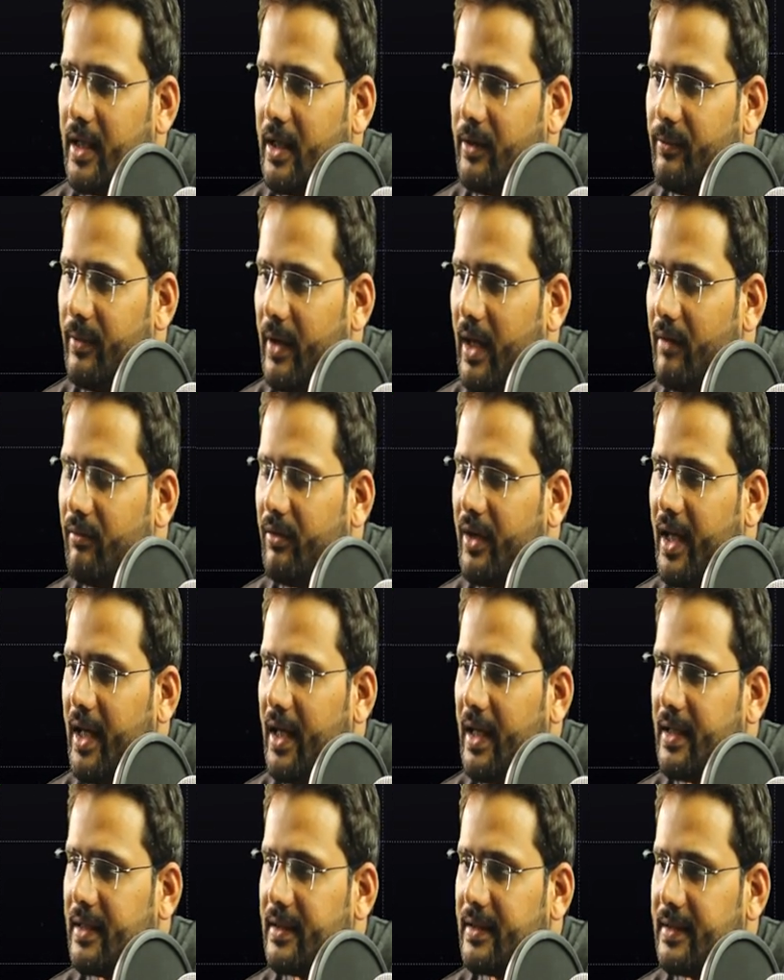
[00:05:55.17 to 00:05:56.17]
in wave
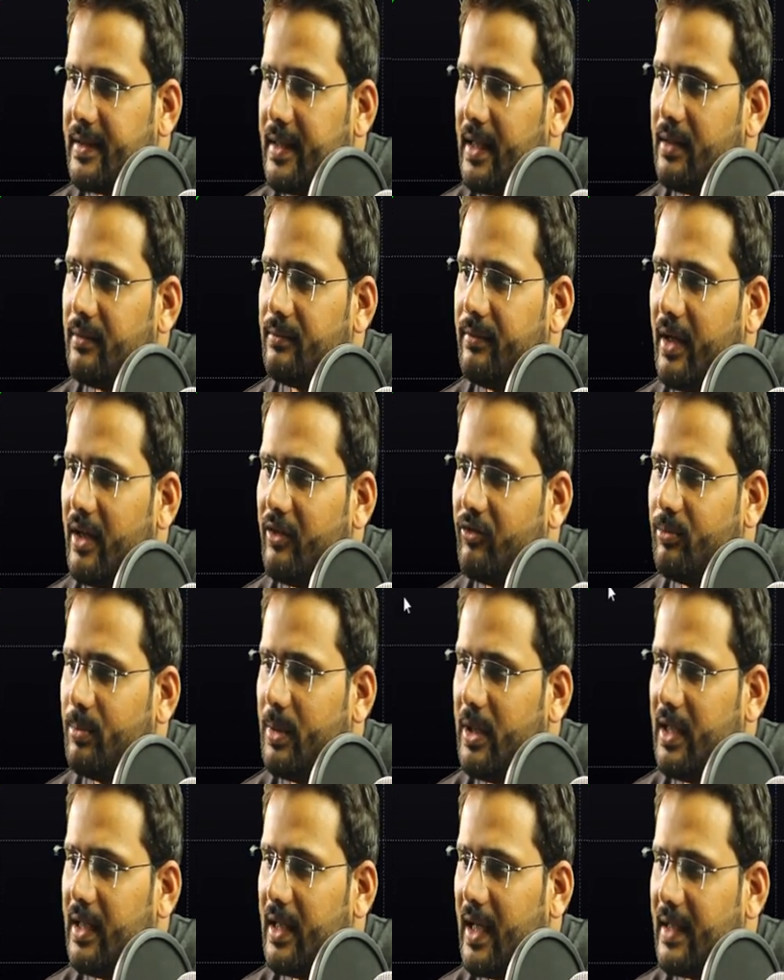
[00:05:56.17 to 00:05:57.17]
A, then
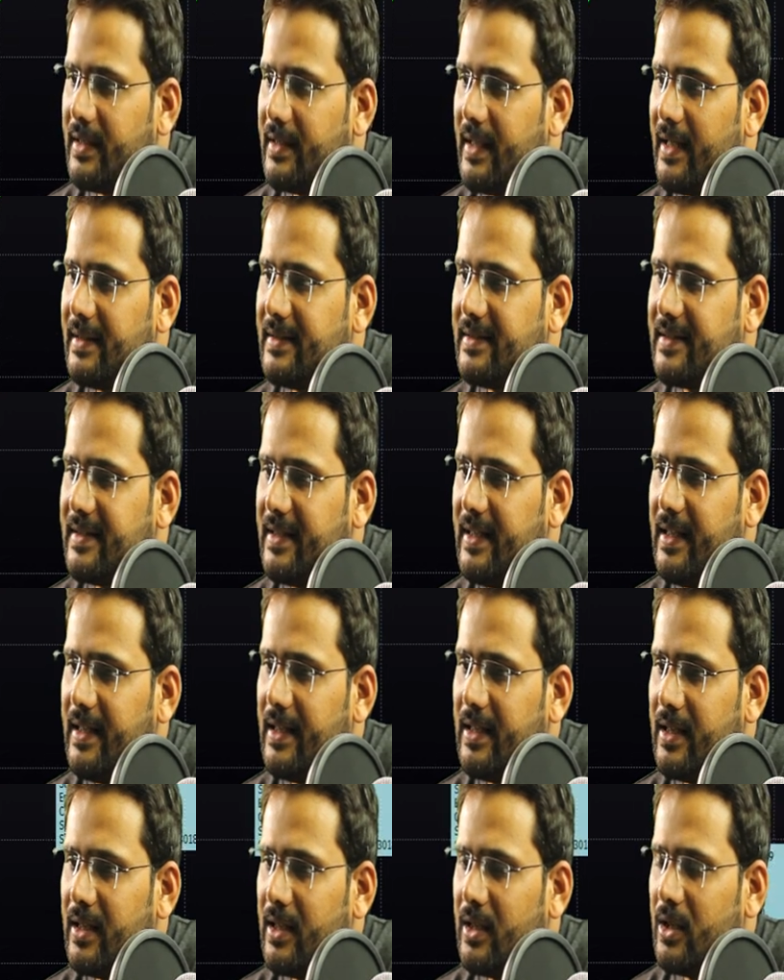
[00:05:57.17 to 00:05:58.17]
wave B, and then
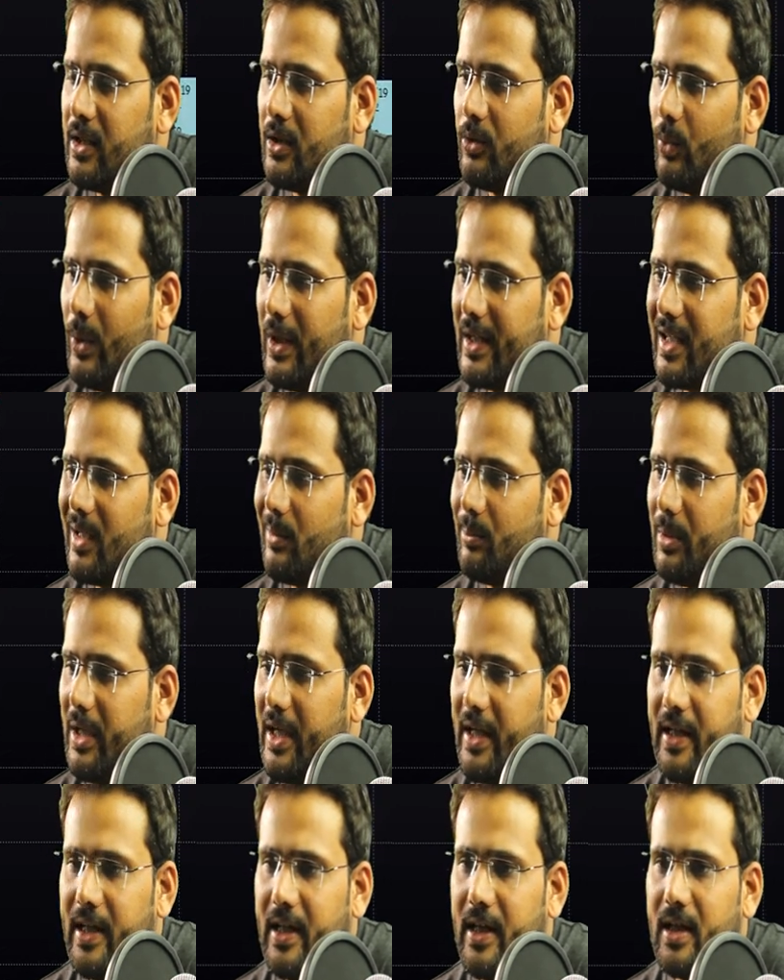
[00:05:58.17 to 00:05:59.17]
C will
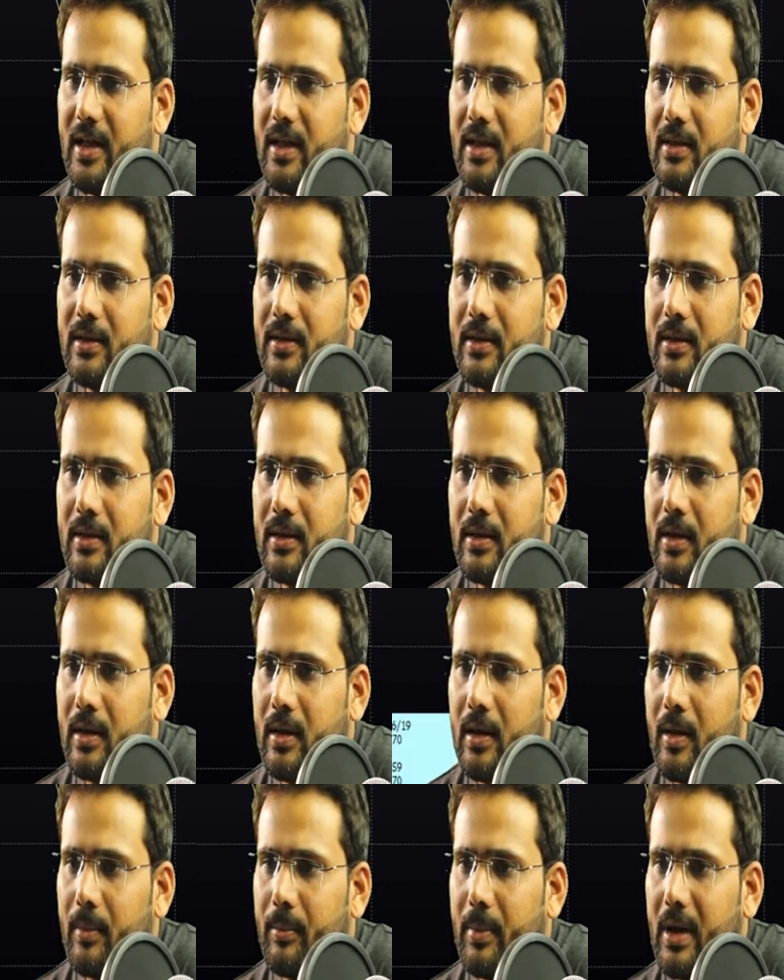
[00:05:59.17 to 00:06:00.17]
complete here.
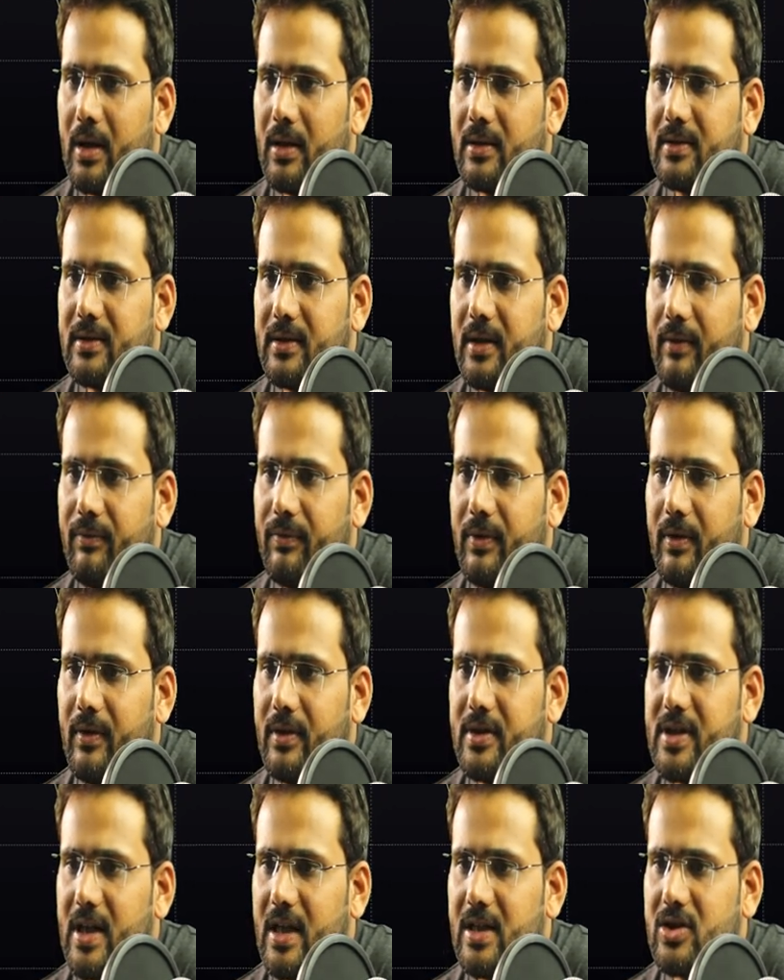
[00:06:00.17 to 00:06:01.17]
Because if
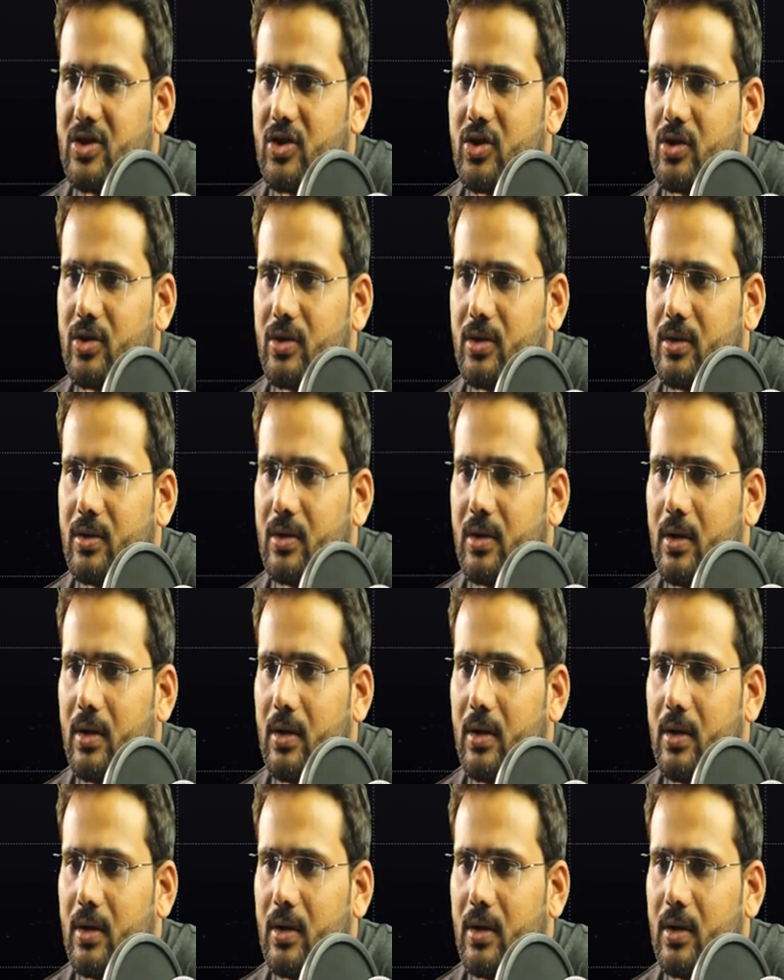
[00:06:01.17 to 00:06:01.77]
you just